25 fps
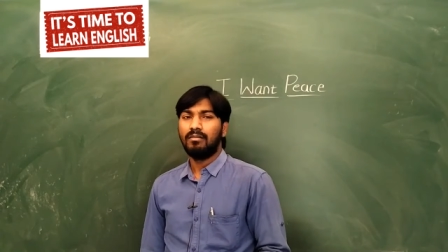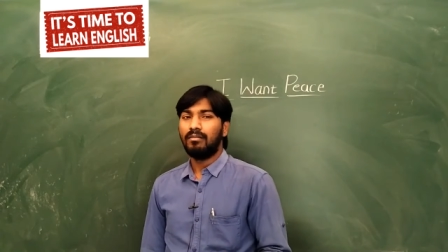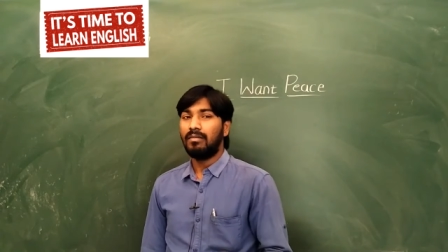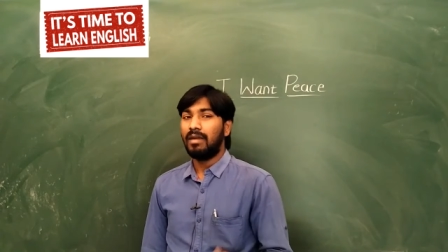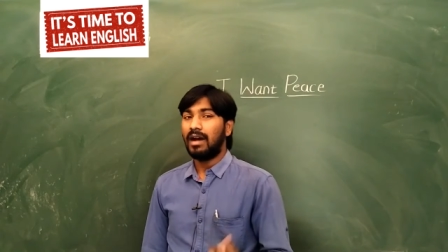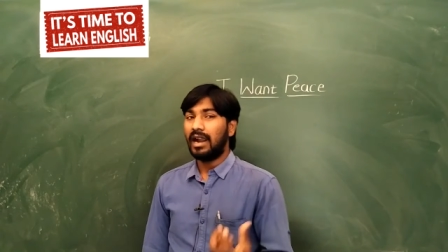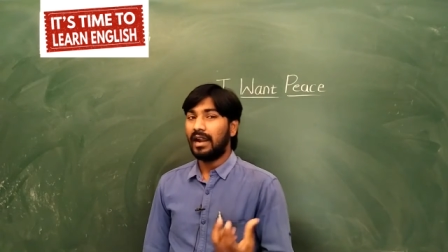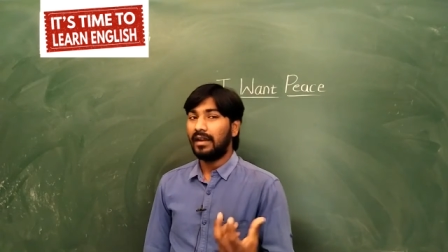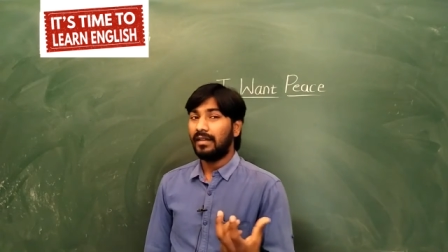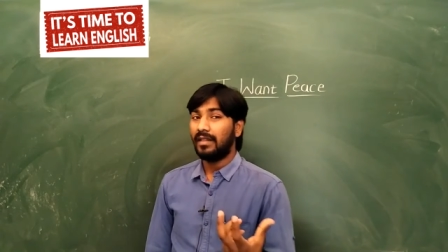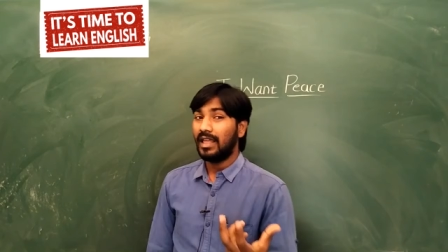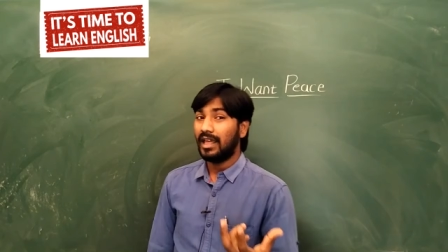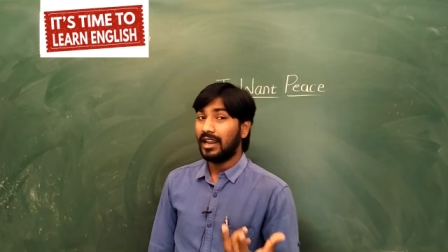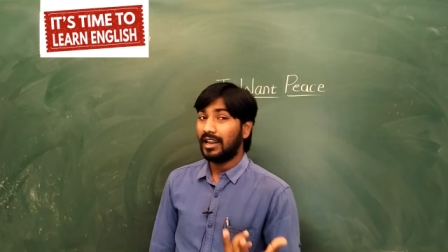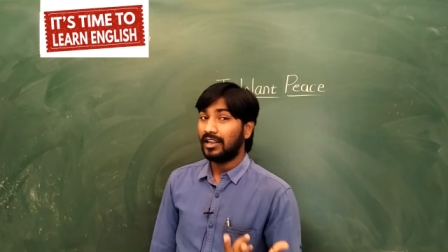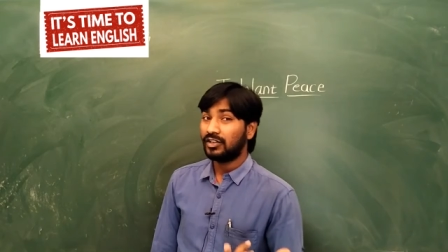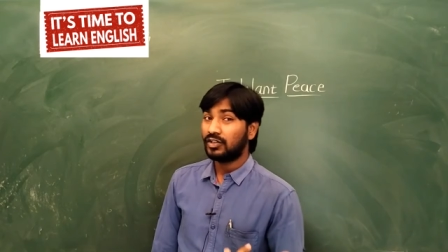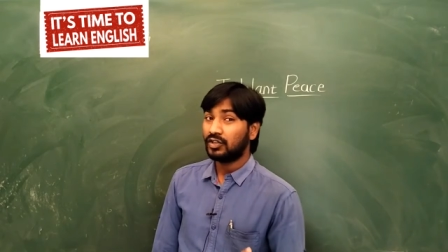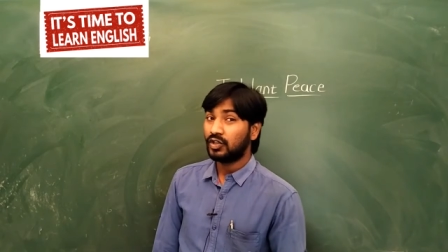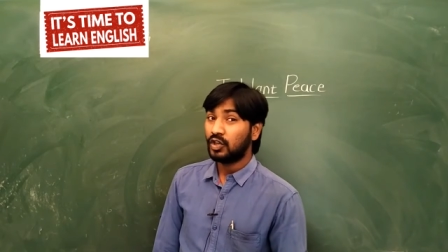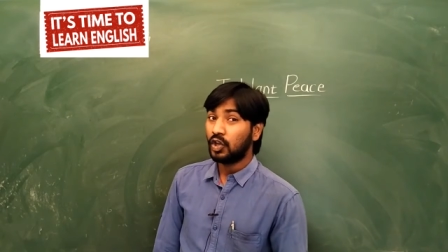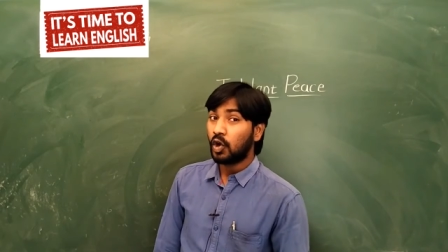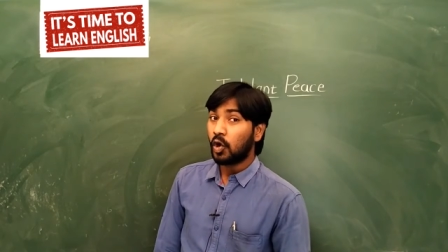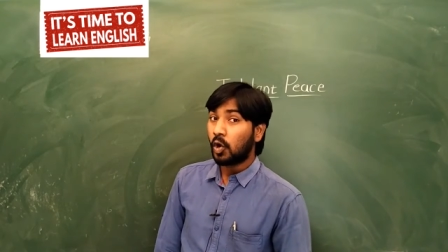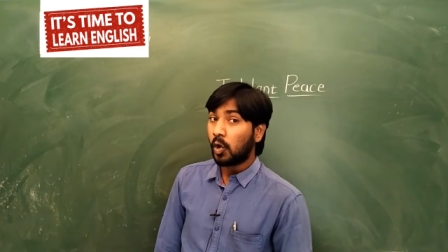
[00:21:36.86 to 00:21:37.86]
but there
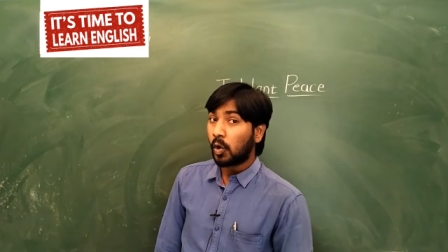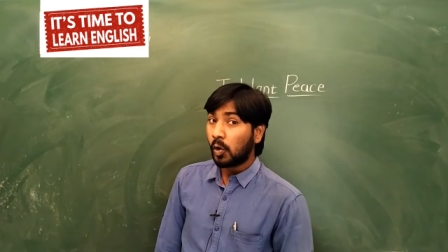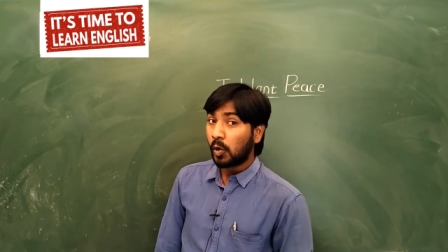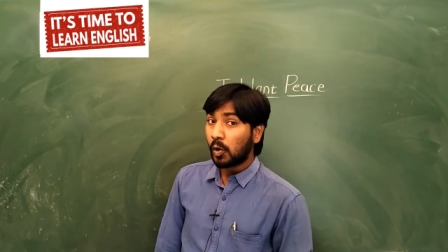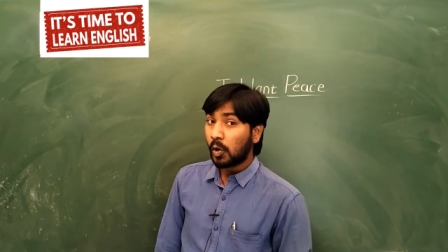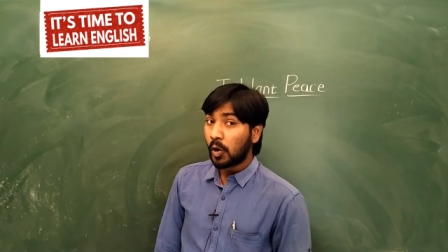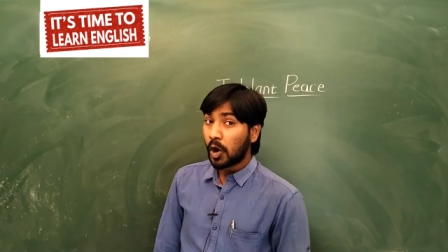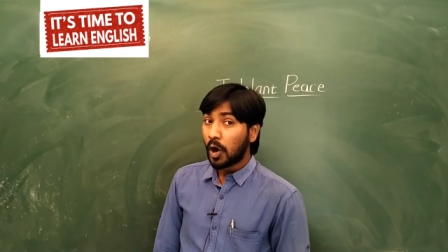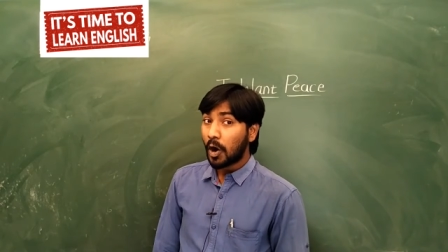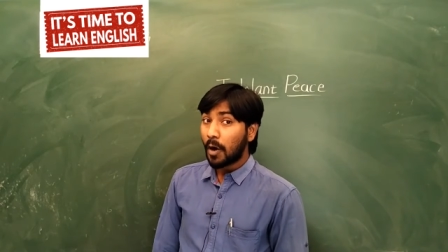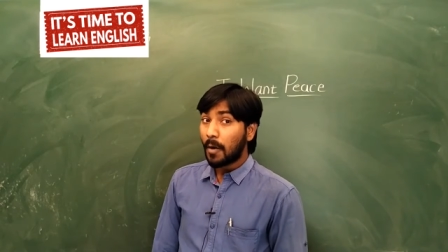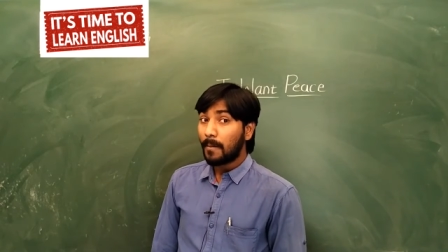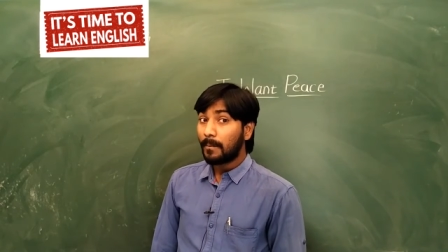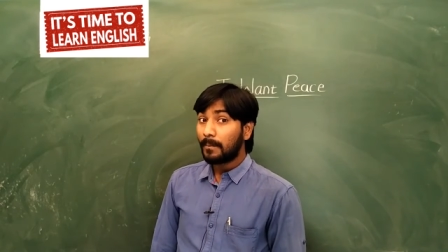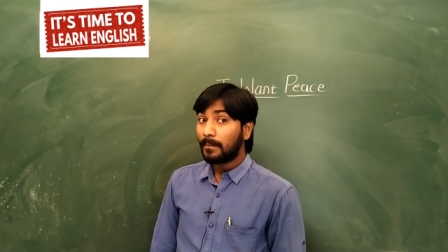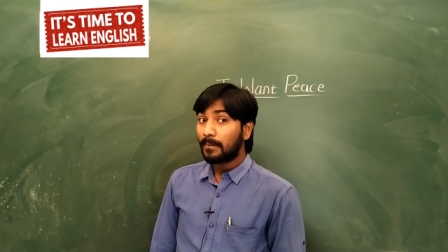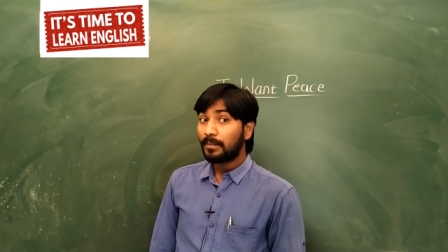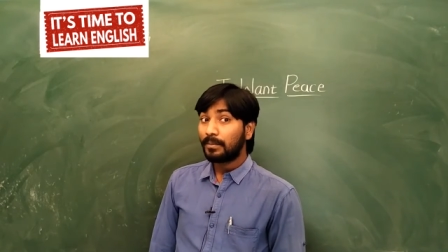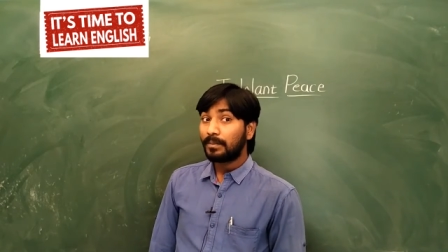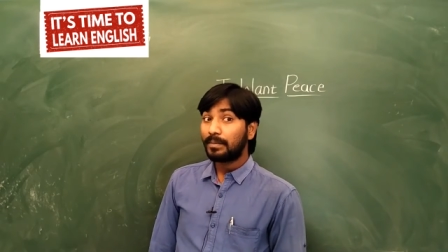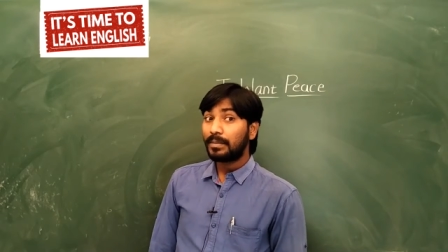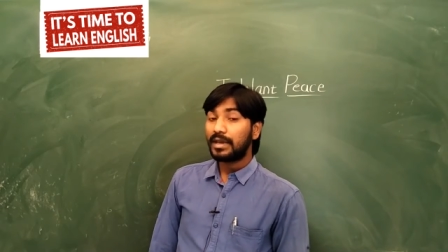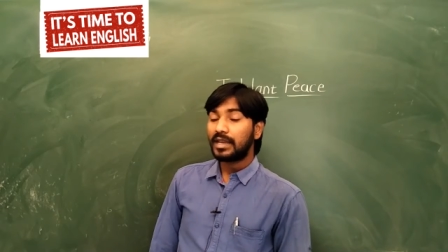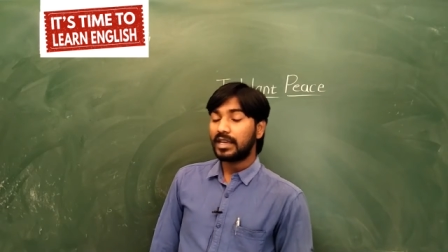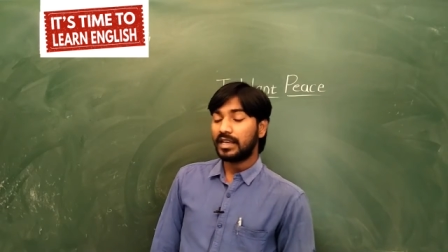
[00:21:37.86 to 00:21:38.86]
is no
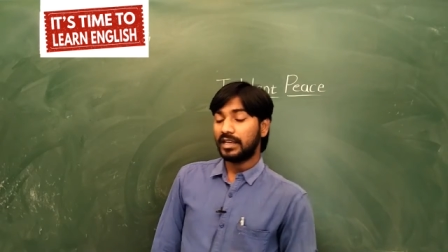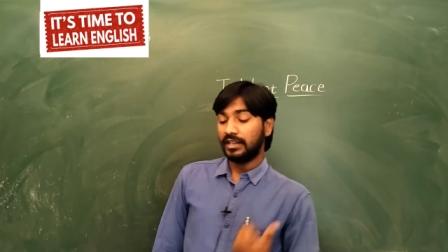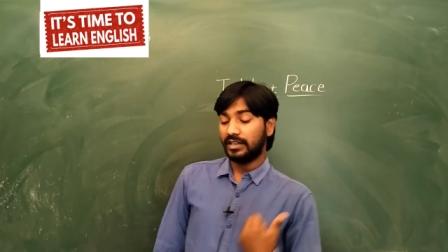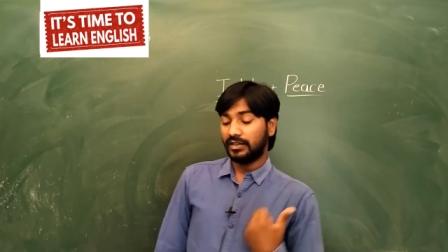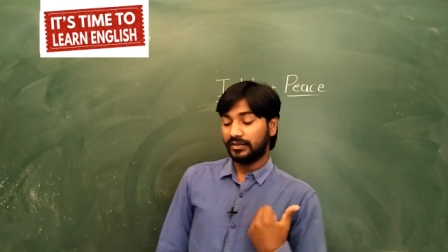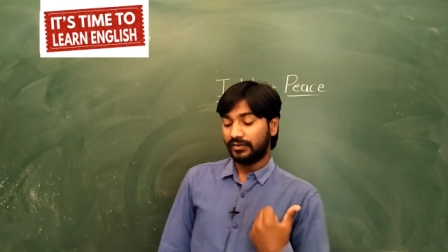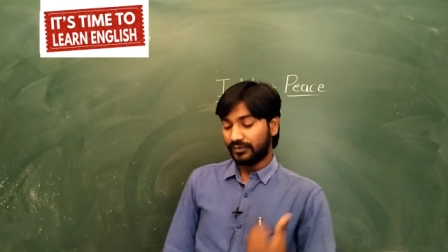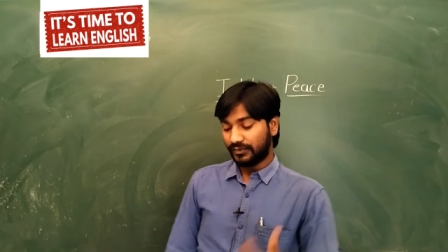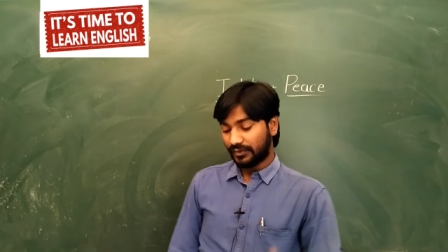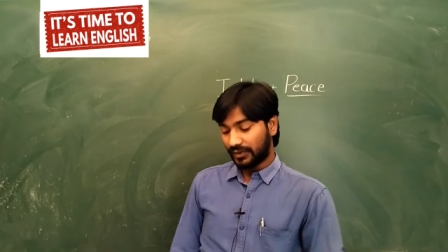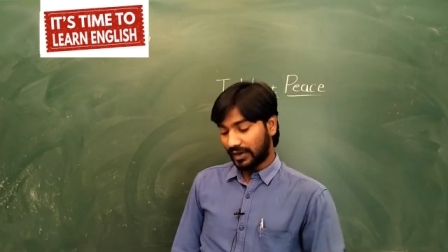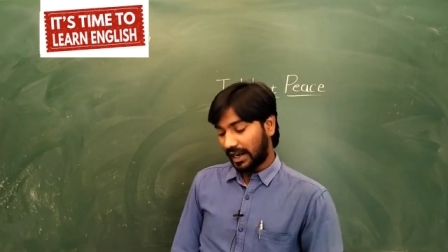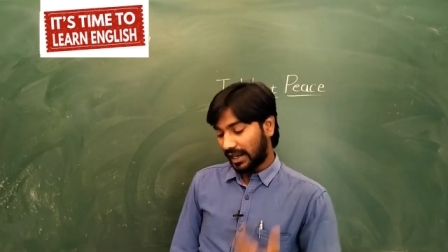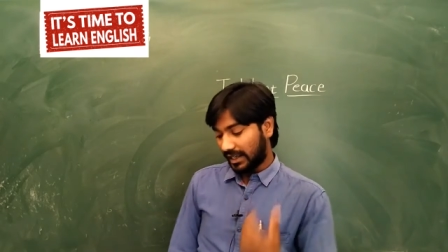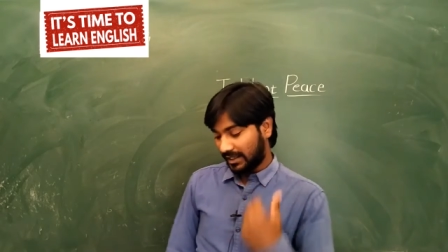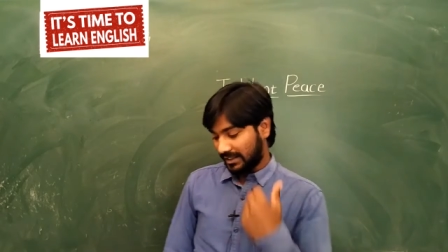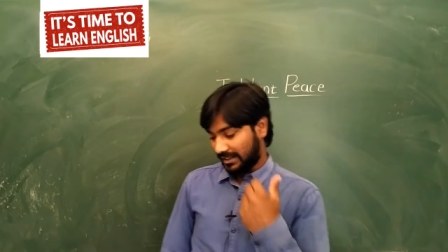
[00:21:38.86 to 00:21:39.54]
peace. For